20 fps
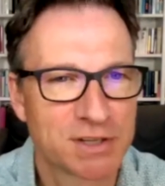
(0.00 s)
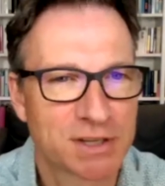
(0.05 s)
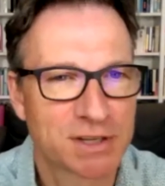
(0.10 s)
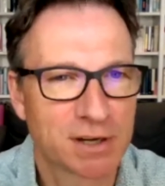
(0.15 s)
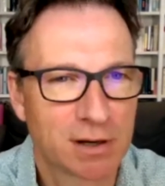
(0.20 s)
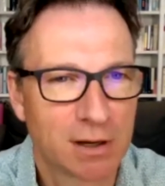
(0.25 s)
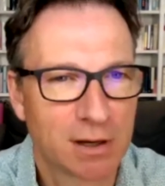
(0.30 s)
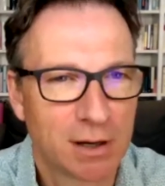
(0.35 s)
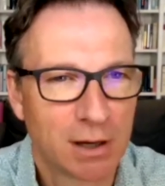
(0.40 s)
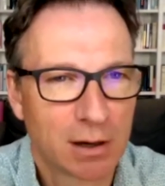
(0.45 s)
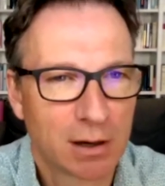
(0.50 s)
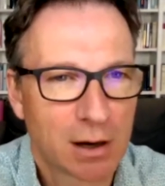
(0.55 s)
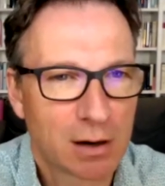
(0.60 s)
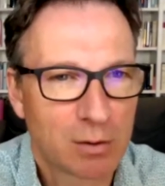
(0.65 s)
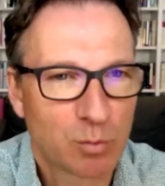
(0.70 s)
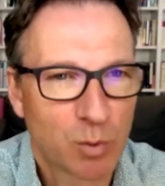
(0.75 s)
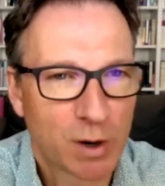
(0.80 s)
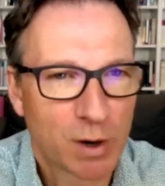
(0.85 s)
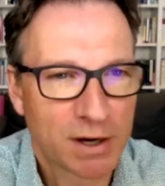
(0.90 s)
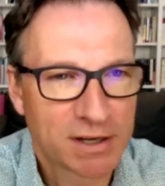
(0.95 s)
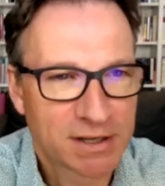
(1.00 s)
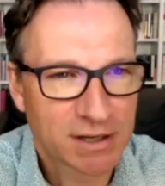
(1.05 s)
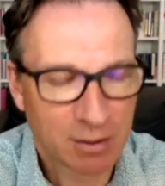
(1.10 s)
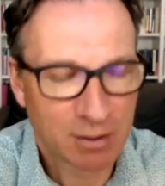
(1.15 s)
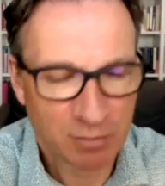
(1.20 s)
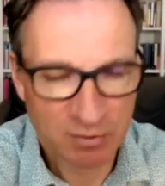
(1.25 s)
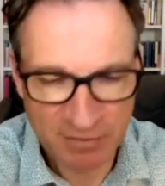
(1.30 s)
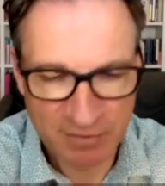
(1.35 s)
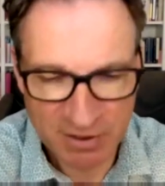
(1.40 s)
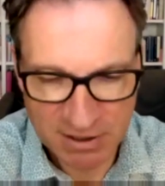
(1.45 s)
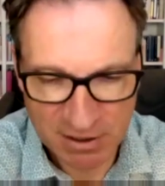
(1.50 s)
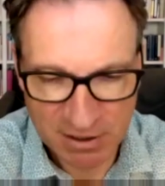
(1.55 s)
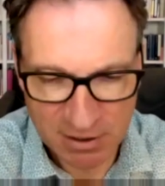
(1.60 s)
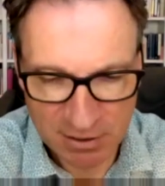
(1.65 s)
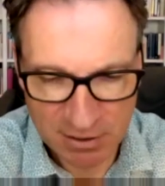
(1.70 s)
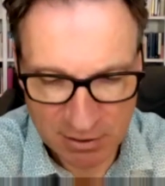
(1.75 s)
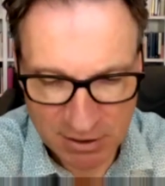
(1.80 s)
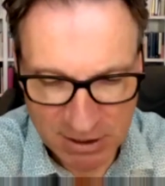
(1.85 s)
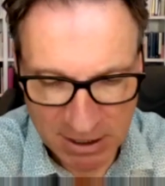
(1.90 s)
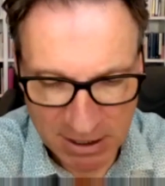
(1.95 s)
I can't wait to come and visit
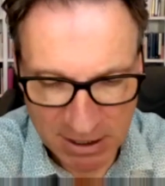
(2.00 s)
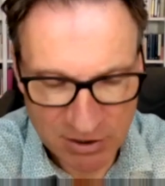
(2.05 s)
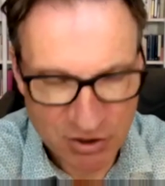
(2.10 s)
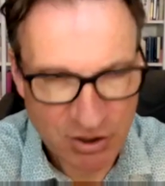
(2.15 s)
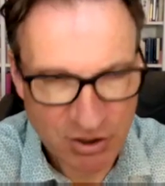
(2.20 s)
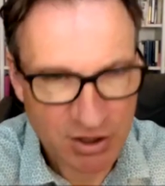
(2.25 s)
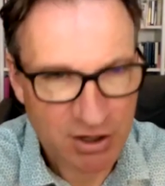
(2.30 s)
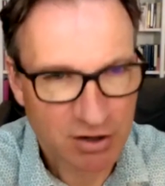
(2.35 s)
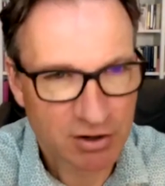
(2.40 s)
Tangier